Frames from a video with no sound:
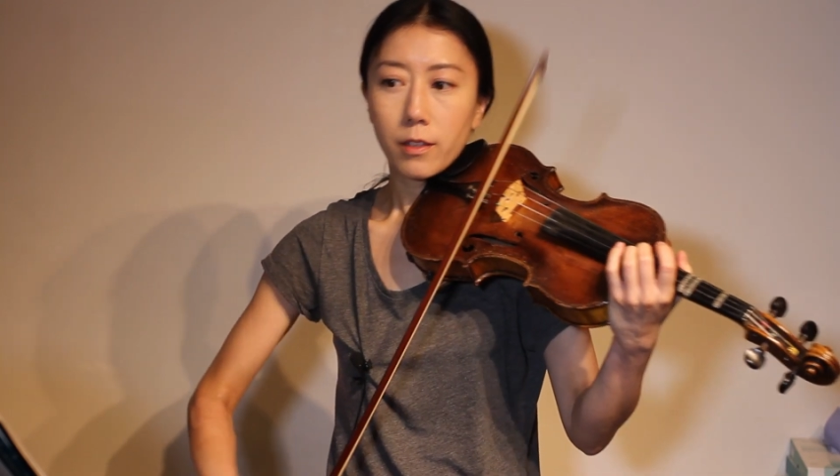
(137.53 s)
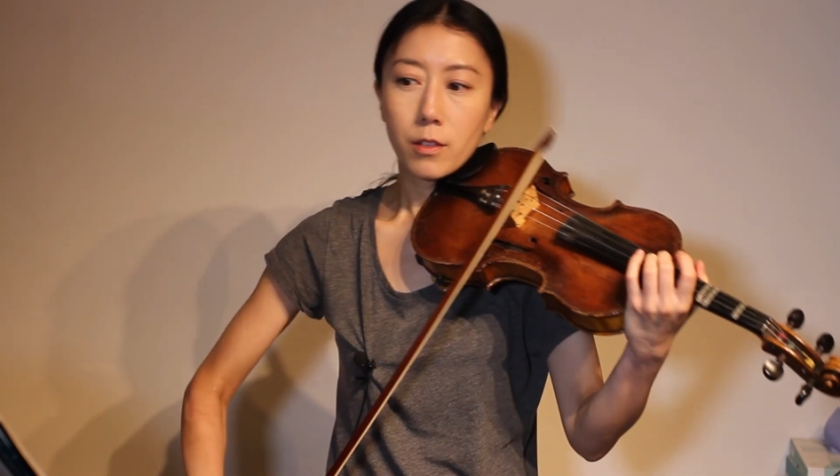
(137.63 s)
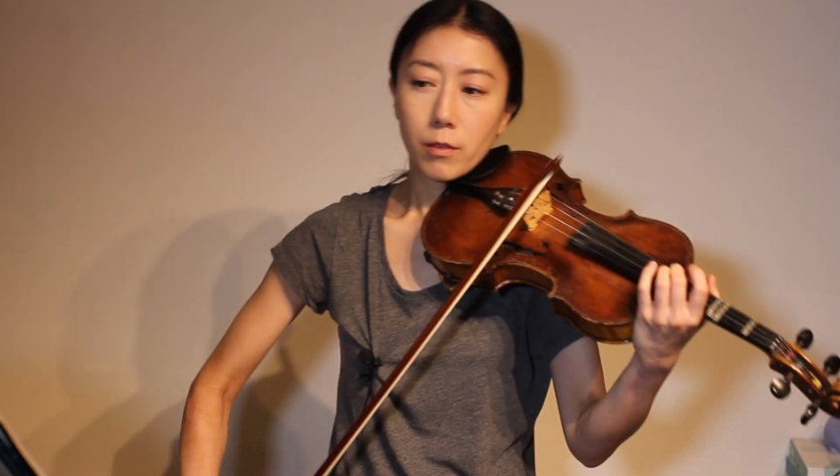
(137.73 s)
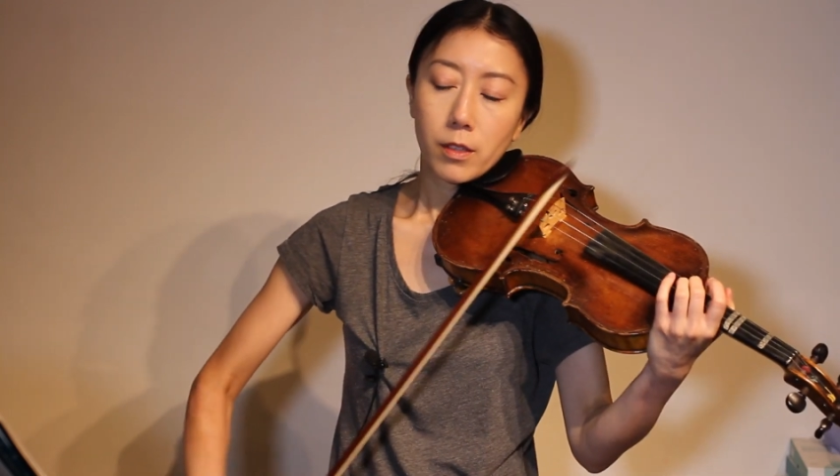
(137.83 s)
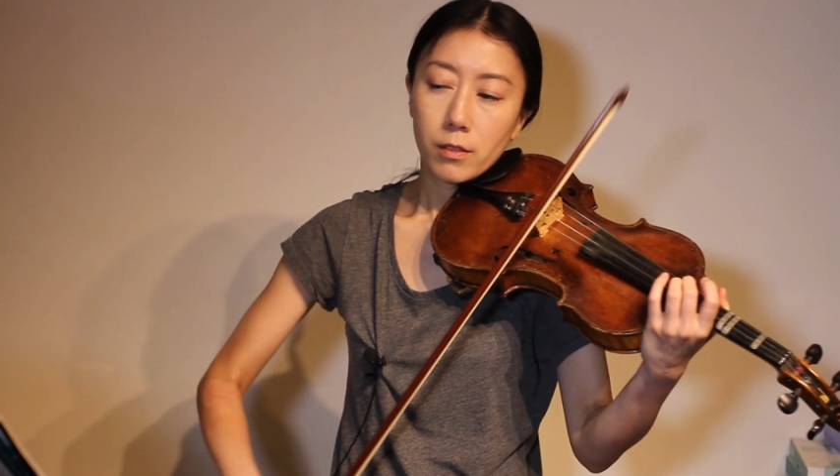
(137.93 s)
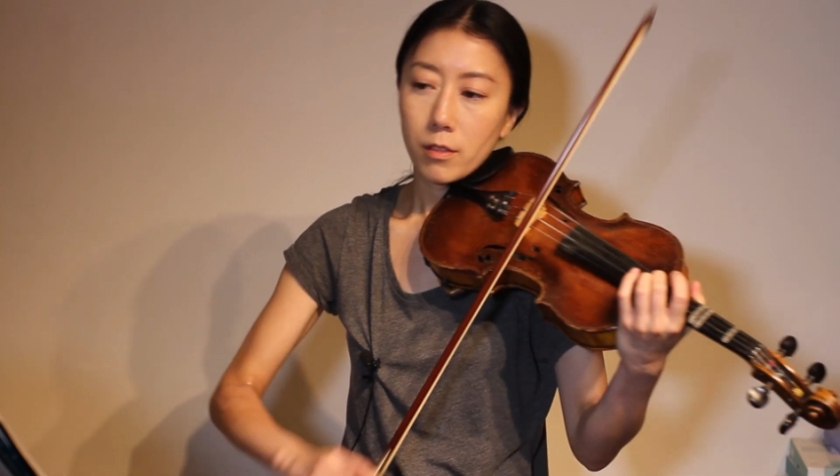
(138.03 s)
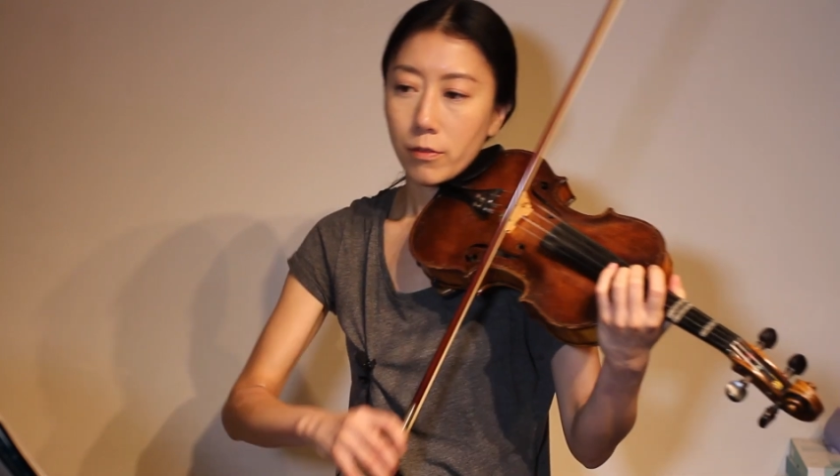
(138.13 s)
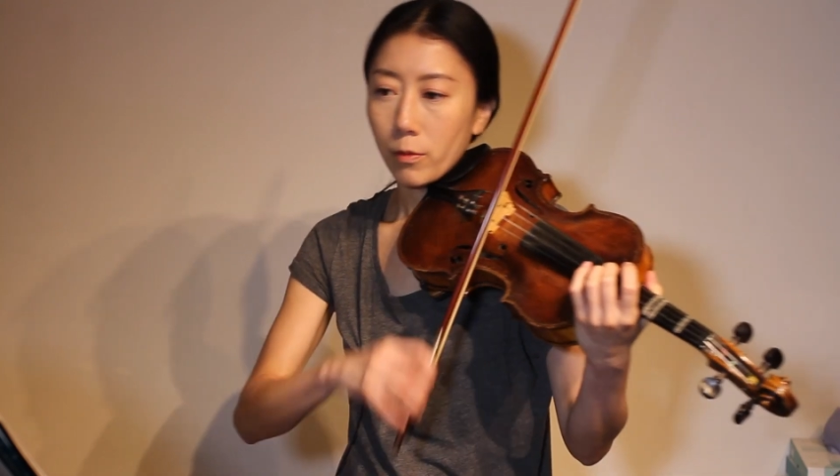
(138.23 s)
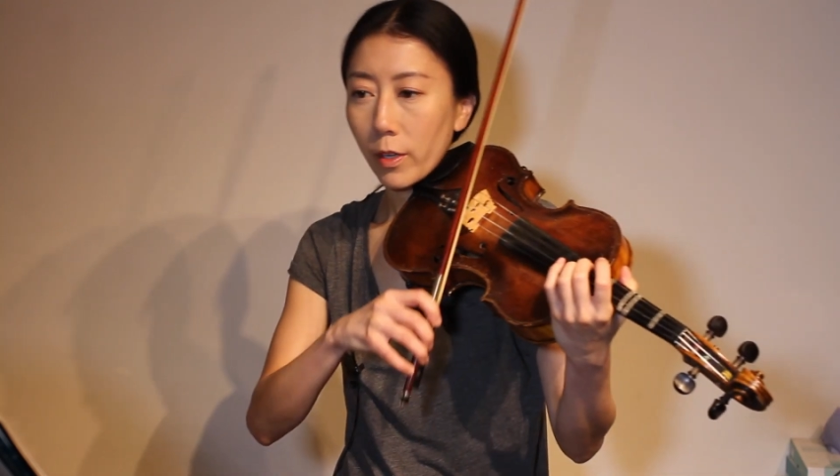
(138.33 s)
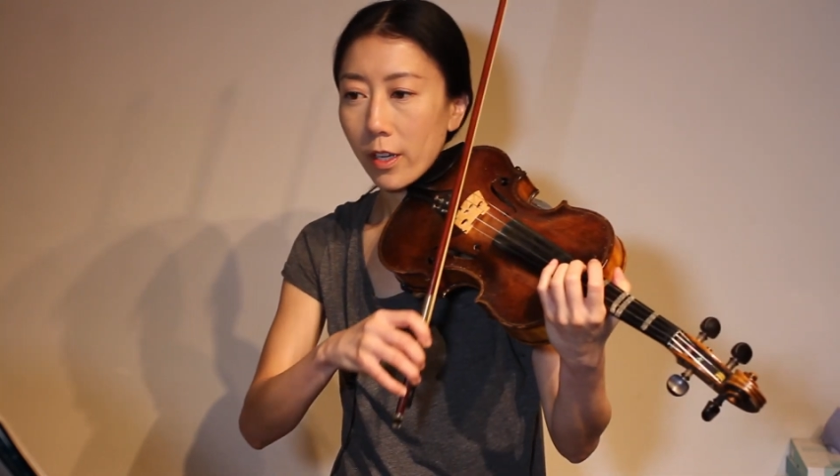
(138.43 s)
going
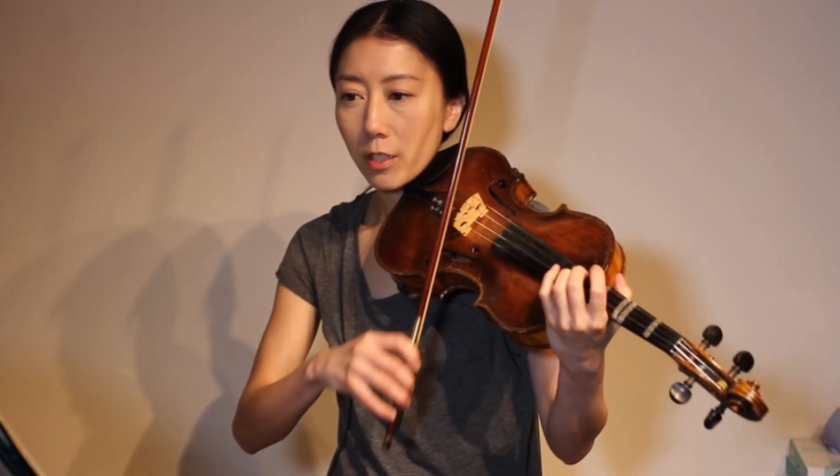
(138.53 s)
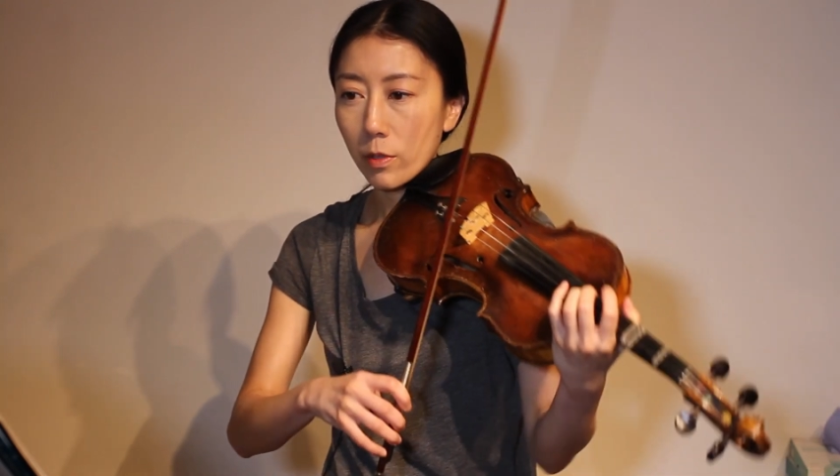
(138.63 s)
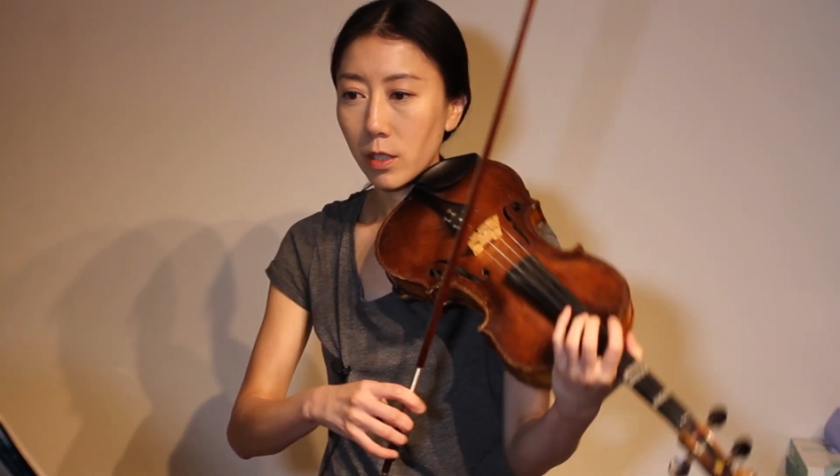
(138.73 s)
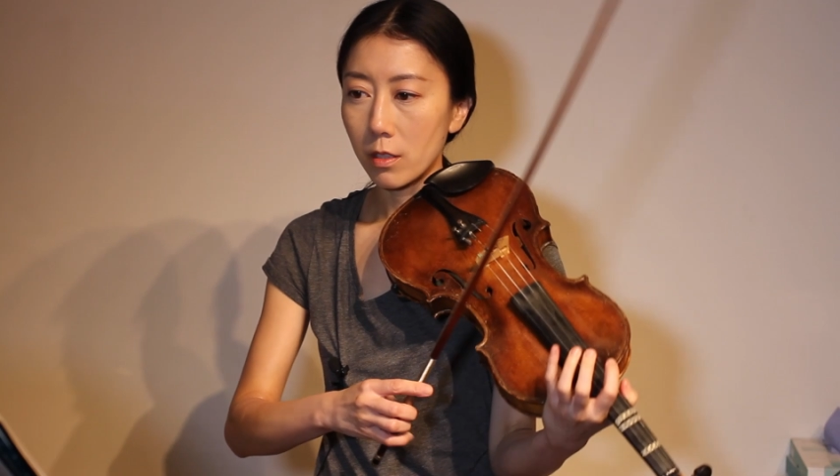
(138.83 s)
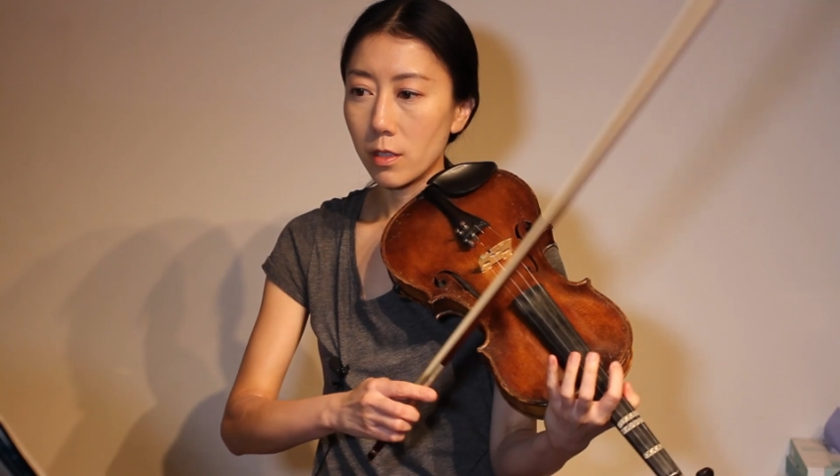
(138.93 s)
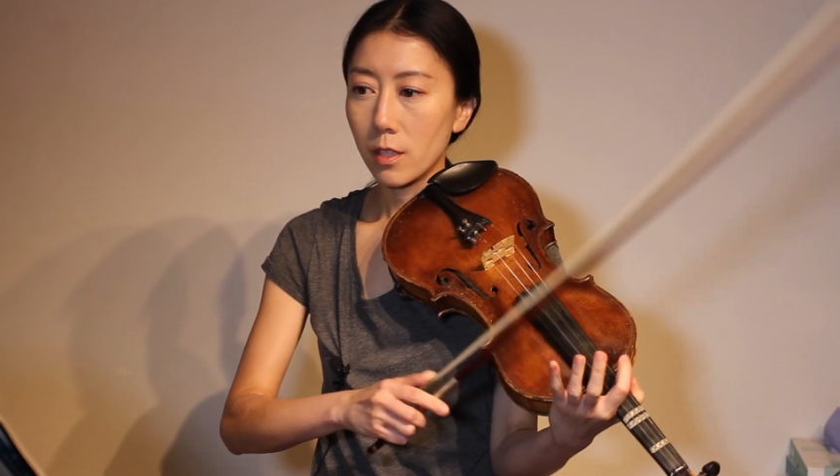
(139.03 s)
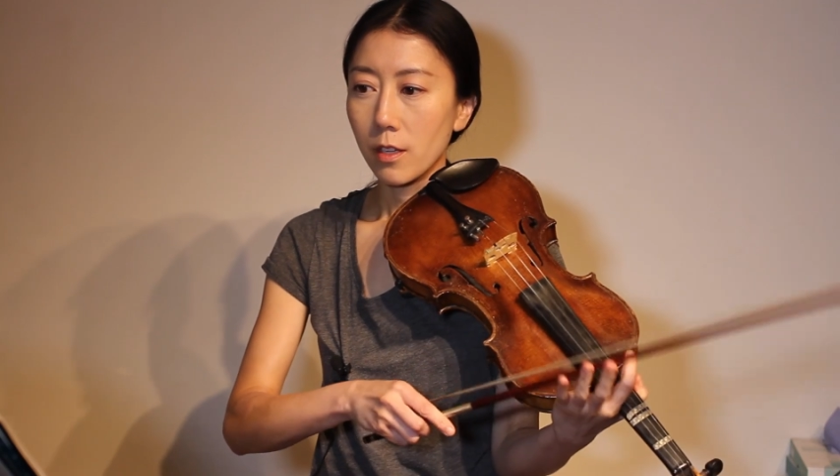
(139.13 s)
different ways because